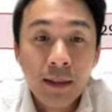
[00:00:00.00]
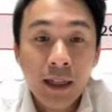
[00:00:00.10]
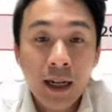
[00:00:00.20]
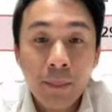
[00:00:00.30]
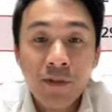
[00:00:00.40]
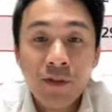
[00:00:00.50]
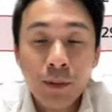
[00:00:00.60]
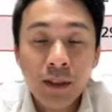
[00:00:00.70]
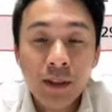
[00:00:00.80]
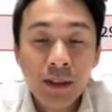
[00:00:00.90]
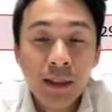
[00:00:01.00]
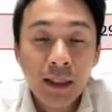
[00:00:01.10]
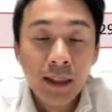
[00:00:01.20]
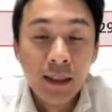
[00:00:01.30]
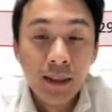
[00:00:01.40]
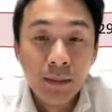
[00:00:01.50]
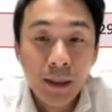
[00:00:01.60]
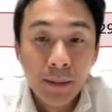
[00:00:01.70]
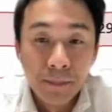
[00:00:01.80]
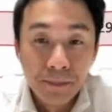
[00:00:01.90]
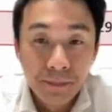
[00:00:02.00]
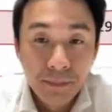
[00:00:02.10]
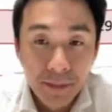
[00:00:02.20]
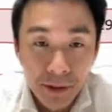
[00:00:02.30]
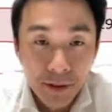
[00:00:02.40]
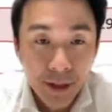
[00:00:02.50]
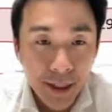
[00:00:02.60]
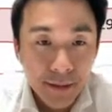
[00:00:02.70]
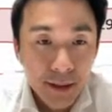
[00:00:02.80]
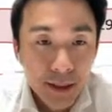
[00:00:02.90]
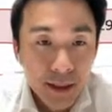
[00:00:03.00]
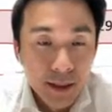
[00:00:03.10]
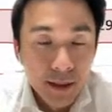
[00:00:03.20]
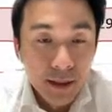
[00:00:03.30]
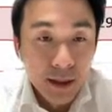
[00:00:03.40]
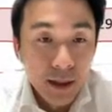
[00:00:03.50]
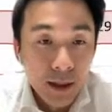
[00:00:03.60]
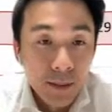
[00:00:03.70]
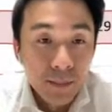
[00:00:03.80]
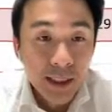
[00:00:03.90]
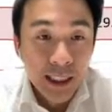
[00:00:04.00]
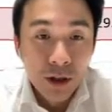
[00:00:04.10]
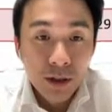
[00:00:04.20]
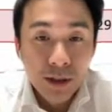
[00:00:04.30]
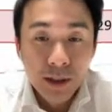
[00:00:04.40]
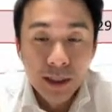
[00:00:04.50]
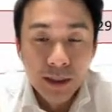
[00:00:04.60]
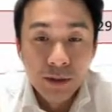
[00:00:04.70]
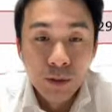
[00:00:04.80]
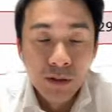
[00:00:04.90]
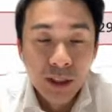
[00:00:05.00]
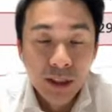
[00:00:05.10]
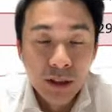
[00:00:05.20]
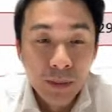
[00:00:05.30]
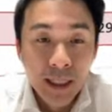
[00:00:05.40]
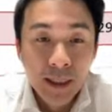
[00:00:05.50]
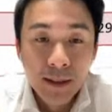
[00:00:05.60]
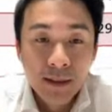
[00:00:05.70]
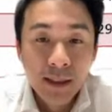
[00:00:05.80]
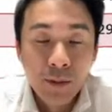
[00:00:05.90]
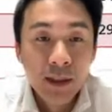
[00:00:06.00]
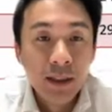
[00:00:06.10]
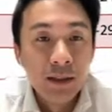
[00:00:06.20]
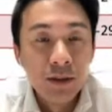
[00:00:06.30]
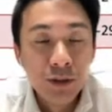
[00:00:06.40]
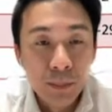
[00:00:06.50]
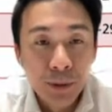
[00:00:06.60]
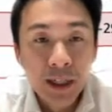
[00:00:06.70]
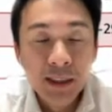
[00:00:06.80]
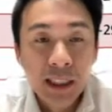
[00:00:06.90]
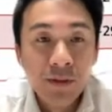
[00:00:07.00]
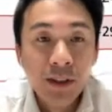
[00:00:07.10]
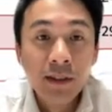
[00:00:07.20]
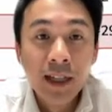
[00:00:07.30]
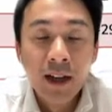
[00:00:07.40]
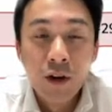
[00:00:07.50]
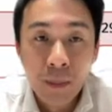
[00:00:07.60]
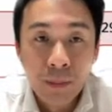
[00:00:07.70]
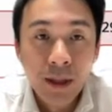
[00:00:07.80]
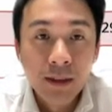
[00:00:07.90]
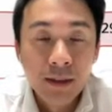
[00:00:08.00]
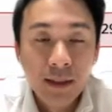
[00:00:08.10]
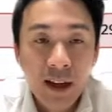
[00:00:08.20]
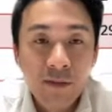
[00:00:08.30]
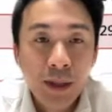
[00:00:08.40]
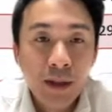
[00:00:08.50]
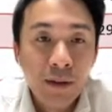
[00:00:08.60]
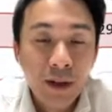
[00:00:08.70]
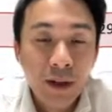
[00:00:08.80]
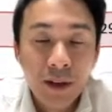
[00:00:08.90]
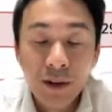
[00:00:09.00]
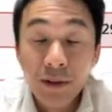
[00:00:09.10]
in their performance uh, this month. All right. Um, CNOOC is one of the top gainers, and that one is no surprise given that oil prices have been uh,